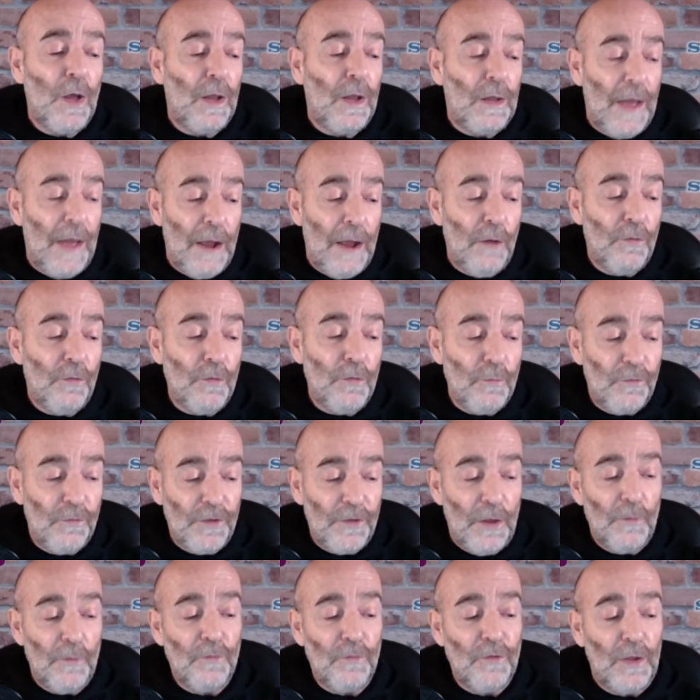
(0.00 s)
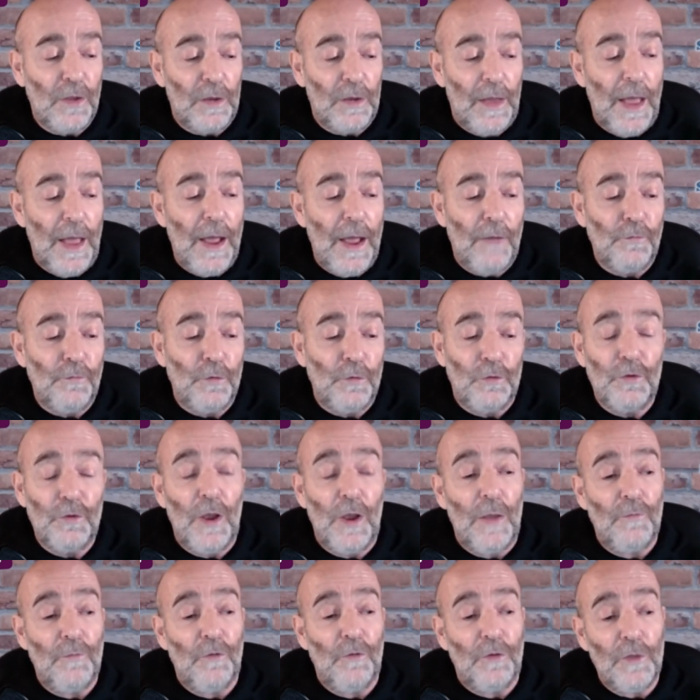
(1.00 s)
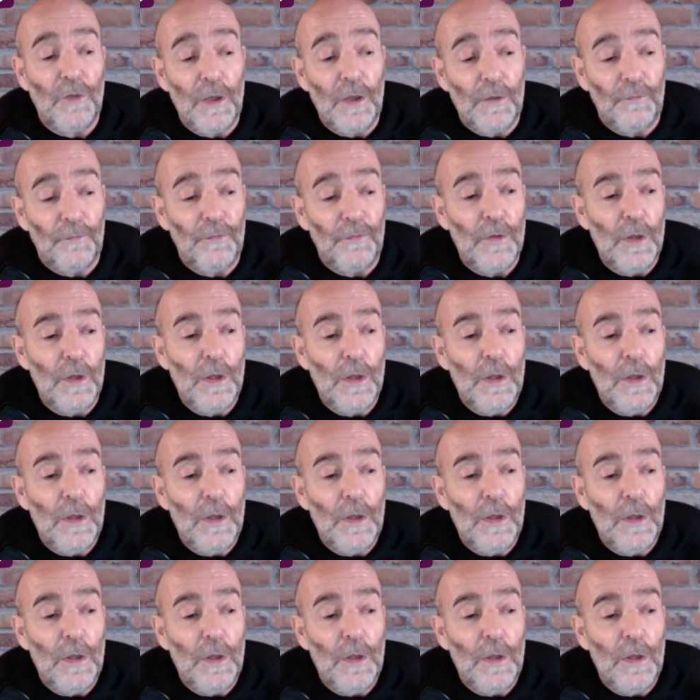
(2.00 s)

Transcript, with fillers: allow themselves to laugh when times are tough